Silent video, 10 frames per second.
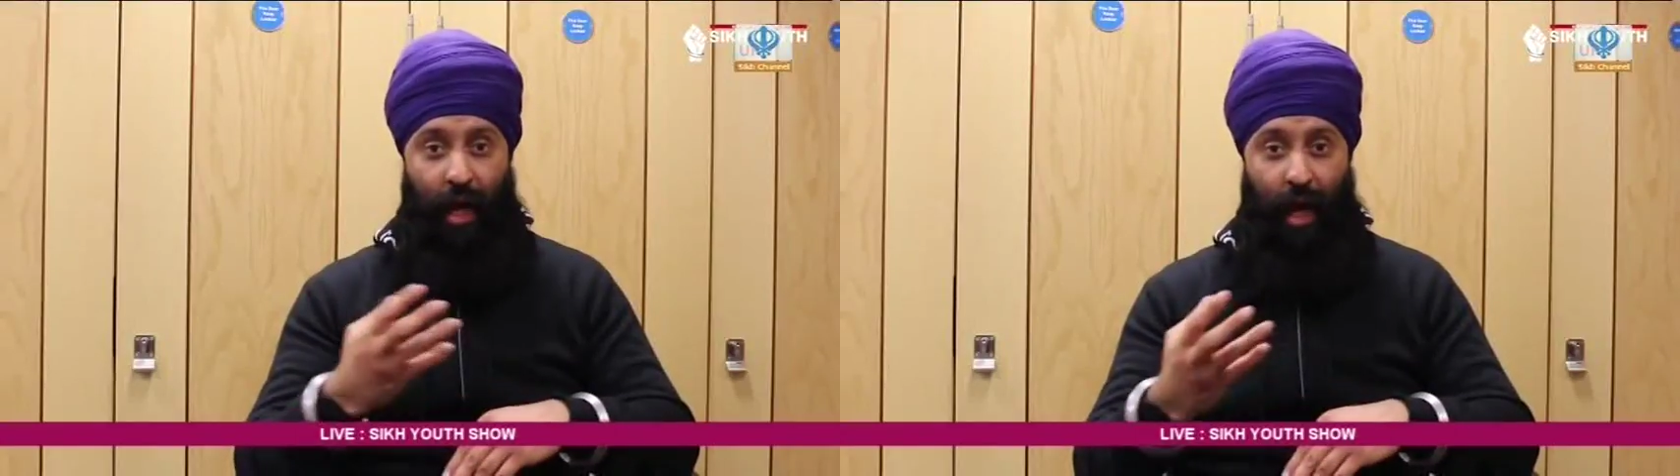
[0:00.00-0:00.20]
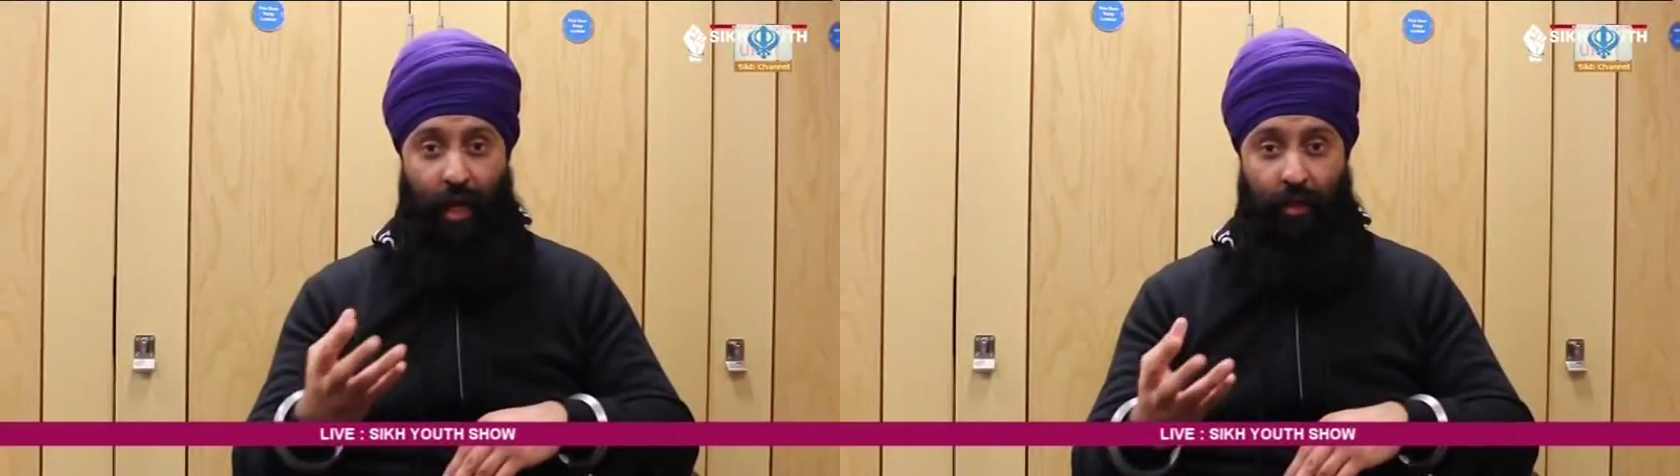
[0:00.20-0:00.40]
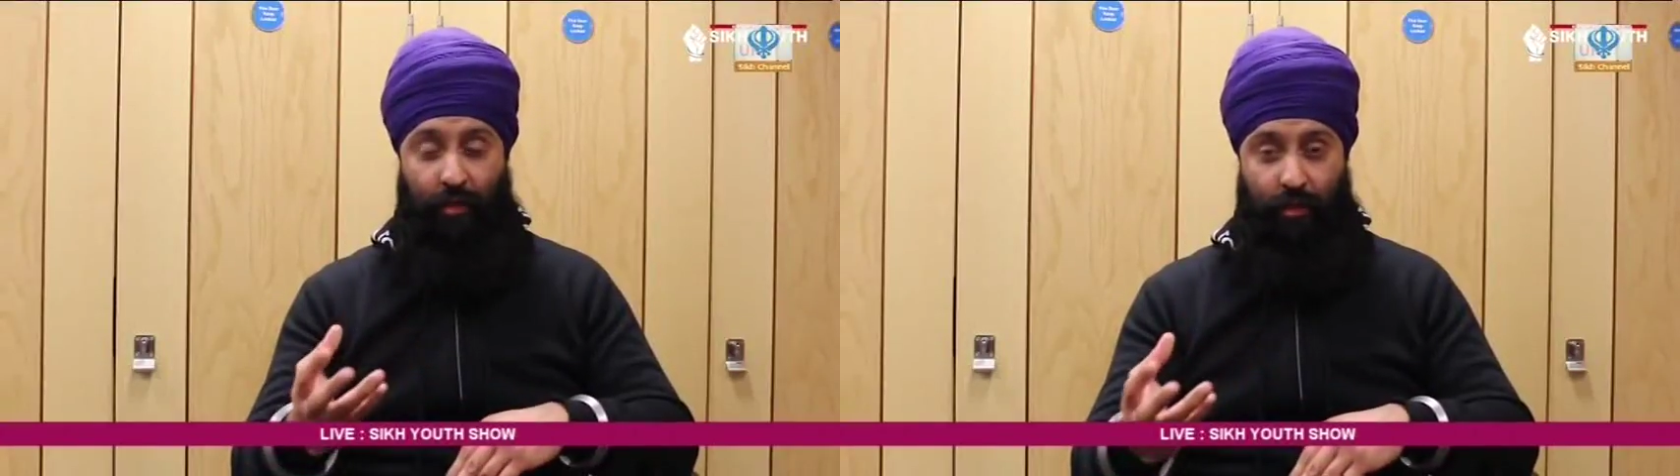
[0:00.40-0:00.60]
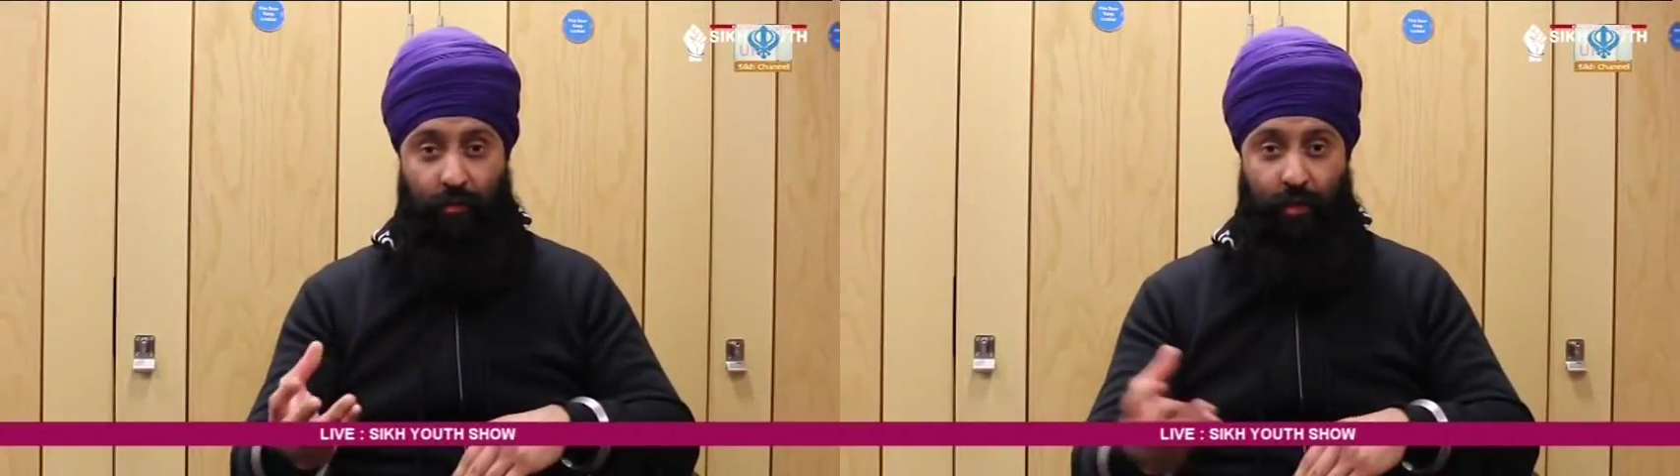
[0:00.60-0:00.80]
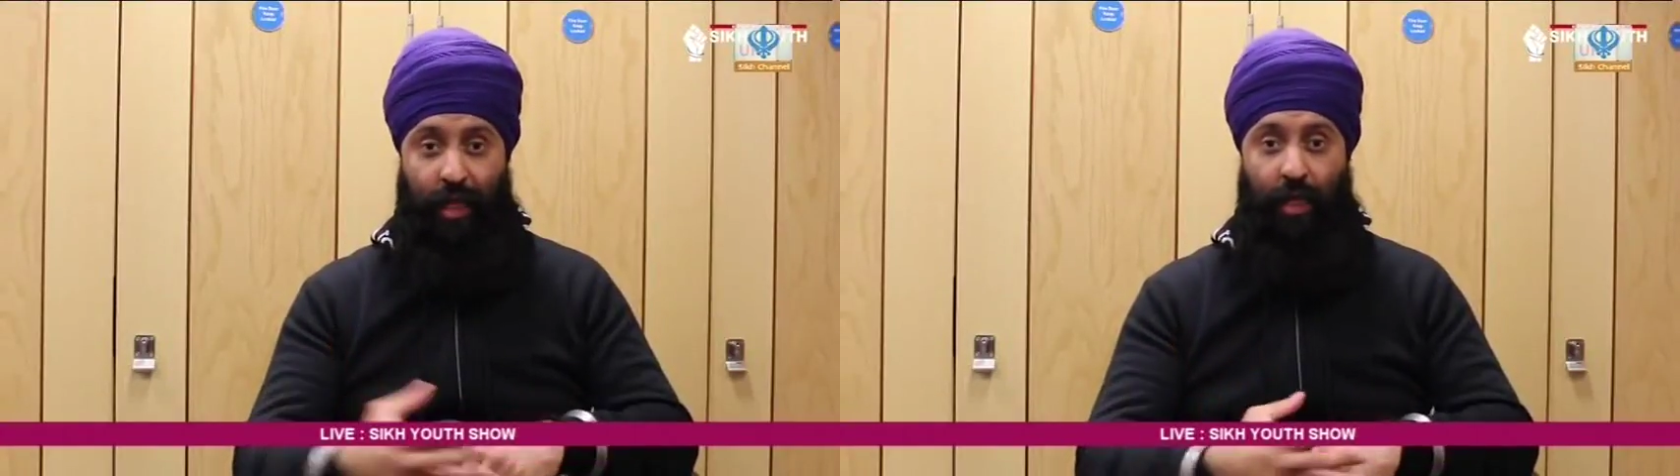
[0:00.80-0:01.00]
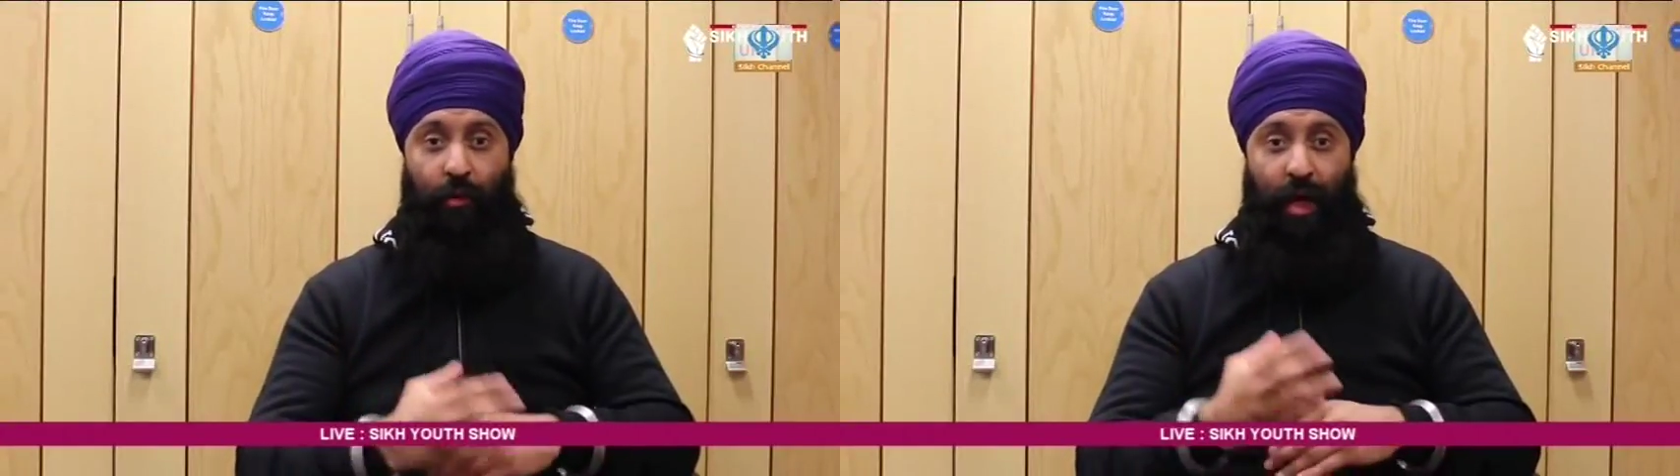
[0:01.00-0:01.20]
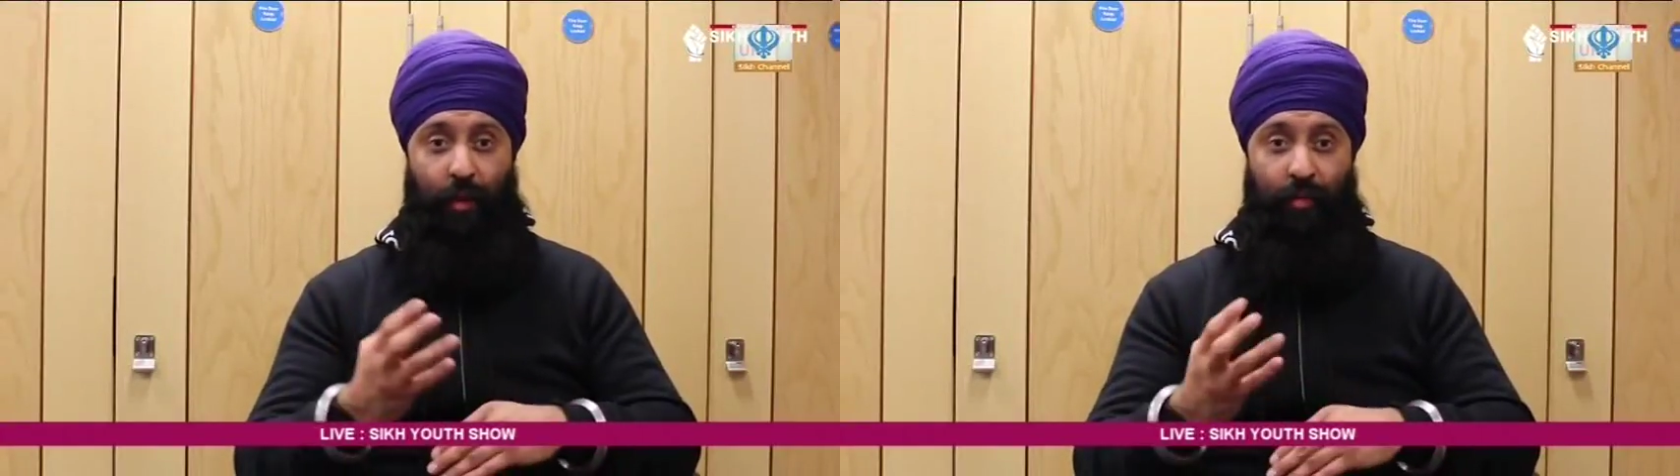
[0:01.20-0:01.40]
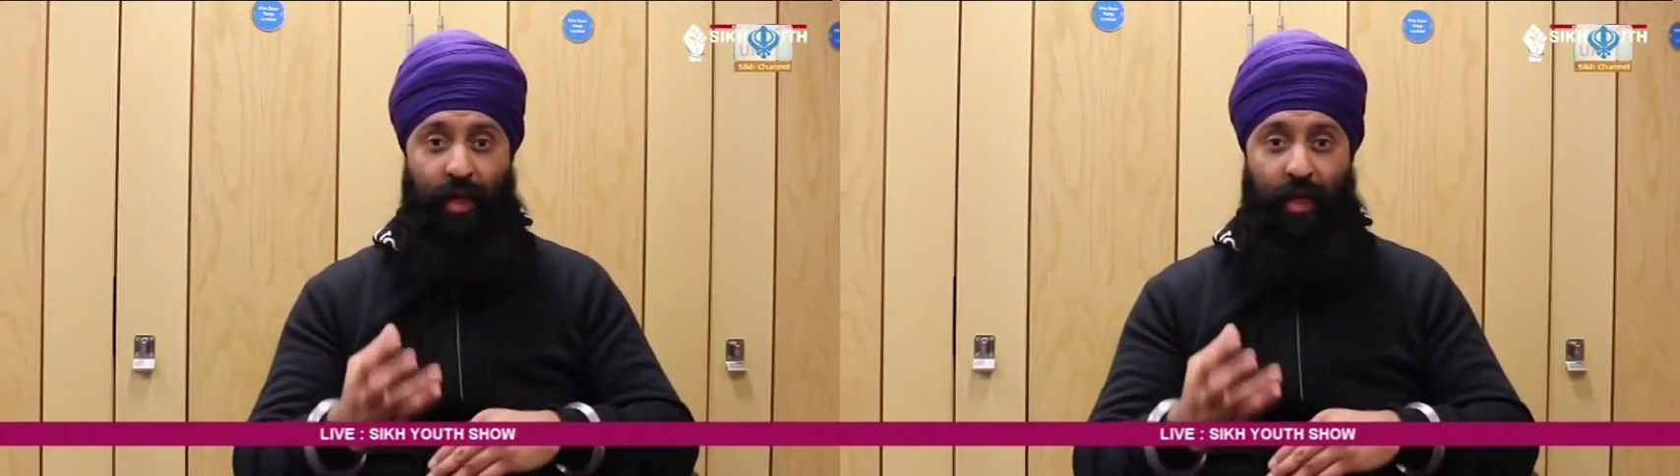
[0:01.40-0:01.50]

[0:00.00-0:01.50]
and take away